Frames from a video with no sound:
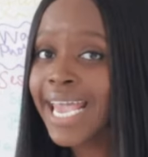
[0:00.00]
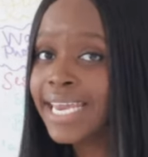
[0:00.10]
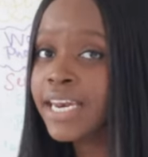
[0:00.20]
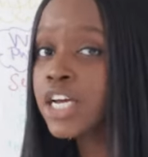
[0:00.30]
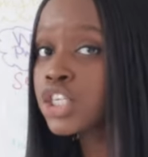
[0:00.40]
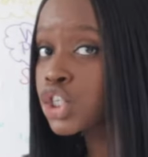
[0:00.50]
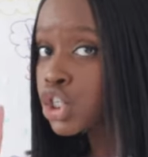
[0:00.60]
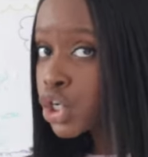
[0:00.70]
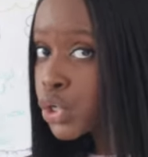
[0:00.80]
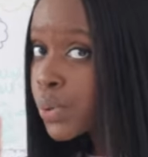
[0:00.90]
in
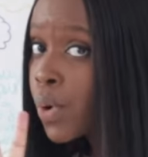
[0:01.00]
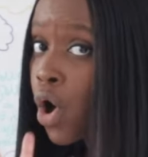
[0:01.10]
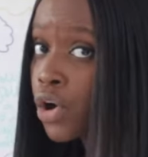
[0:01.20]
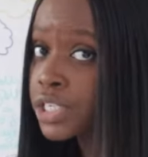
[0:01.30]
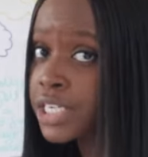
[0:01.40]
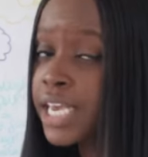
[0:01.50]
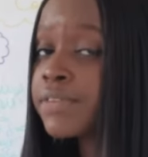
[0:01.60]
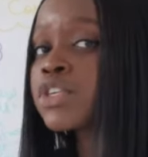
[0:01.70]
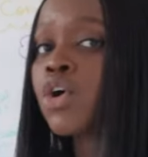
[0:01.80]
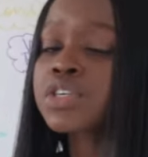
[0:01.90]
two
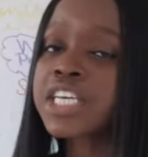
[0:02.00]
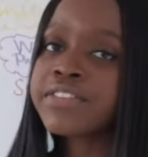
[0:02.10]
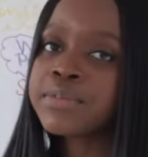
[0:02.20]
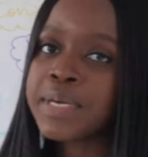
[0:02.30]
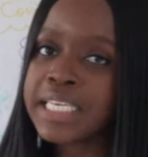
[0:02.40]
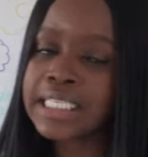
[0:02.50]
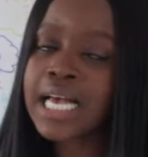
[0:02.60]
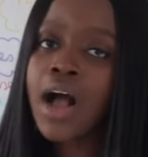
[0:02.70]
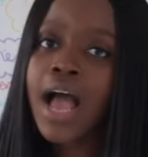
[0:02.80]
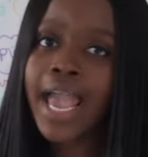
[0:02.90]
octaves. Octaves means
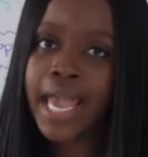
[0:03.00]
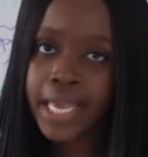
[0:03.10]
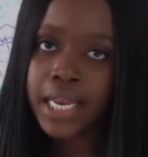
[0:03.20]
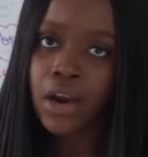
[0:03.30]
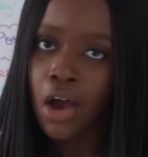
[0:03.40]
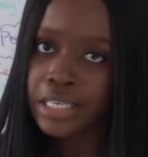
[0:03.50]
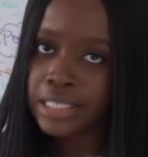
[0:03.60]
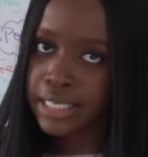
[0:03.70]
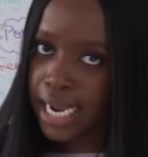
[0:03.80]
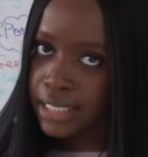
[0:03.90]
eight line
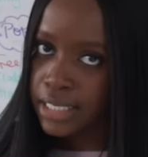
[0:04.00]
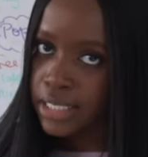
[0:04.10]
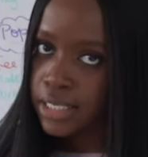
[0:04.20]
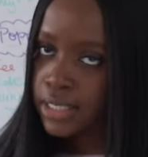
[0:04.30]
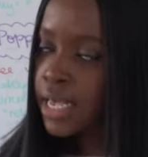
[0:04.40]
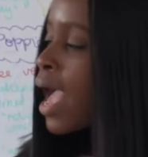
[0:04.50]
stanzas,